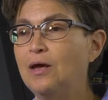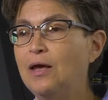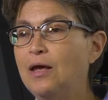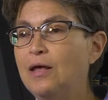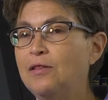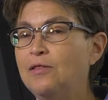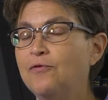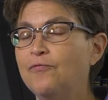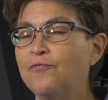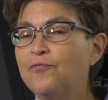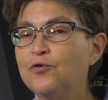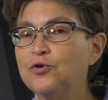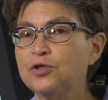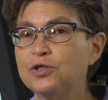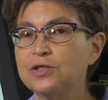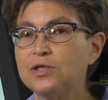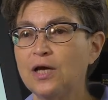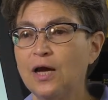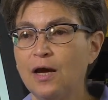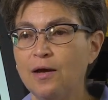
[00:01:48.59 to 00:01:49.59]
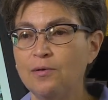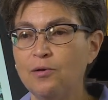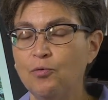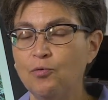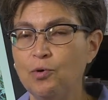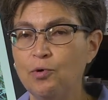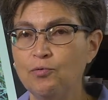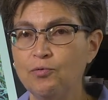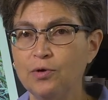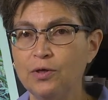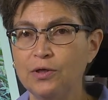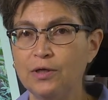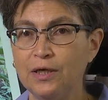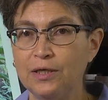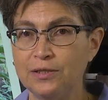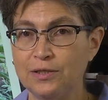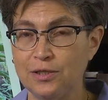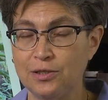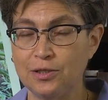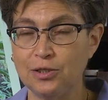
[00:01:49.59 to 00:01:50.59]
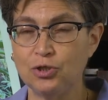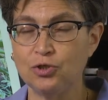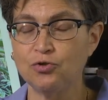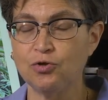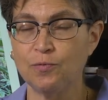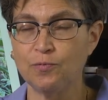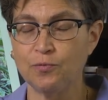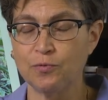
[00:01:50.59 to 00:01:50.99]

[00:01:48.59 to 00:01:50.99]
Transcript: and the first time that we realized that these TRP